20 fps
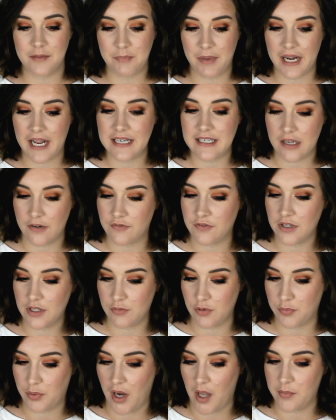but I definitely
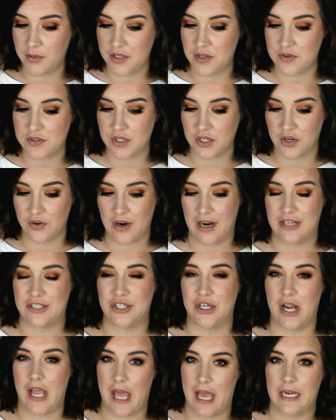would probably use a
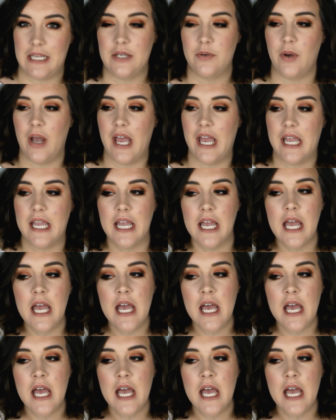corrector anyway.